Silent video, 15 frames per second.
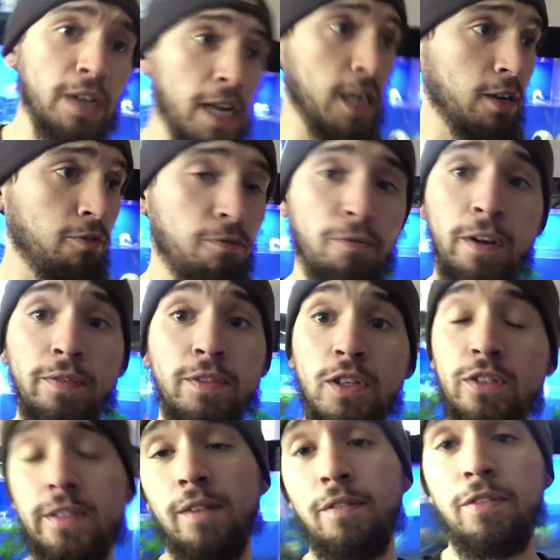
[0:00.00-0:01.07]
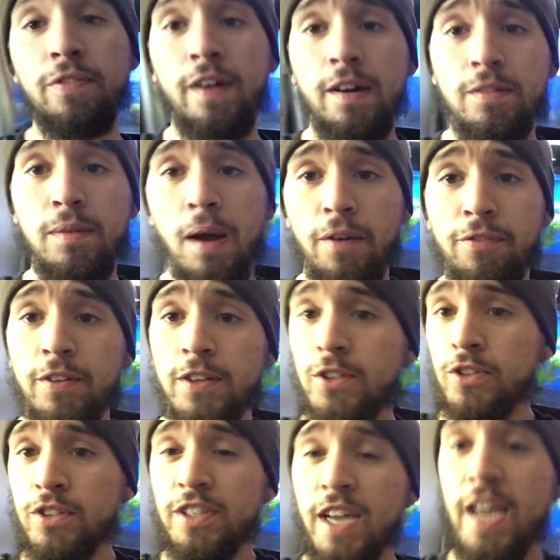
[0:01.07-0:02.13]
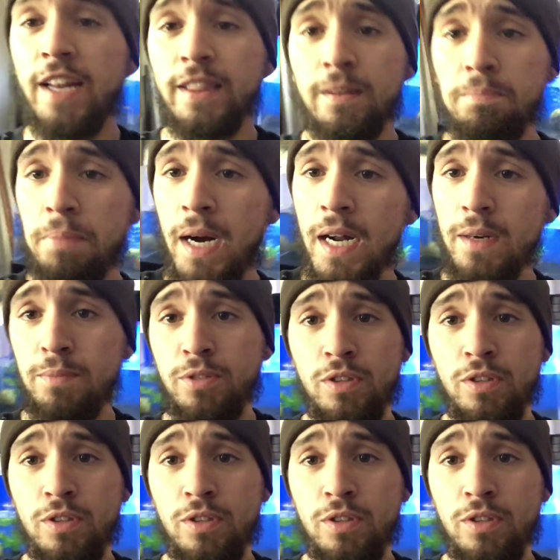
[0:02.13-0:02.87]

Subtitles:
like 50 or 75 of my fish are dead at the bottom.